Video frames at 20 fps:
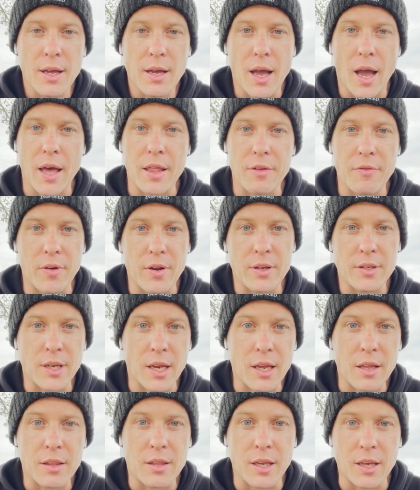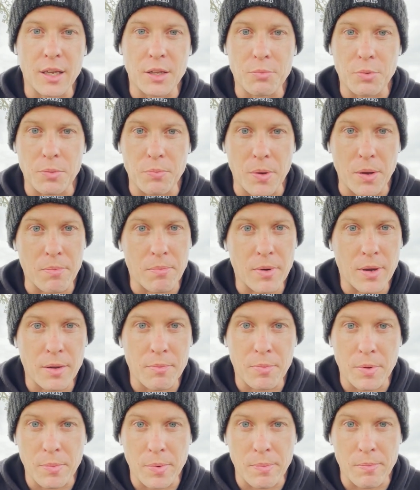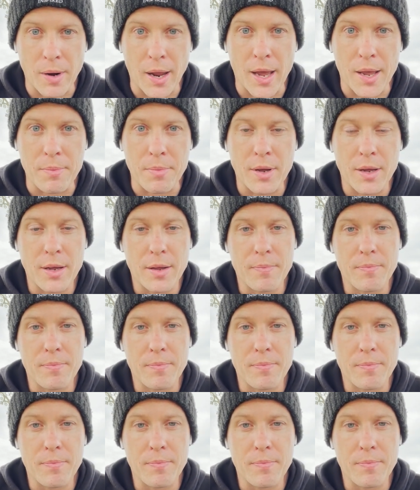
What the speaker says: And the second thing it would be blame.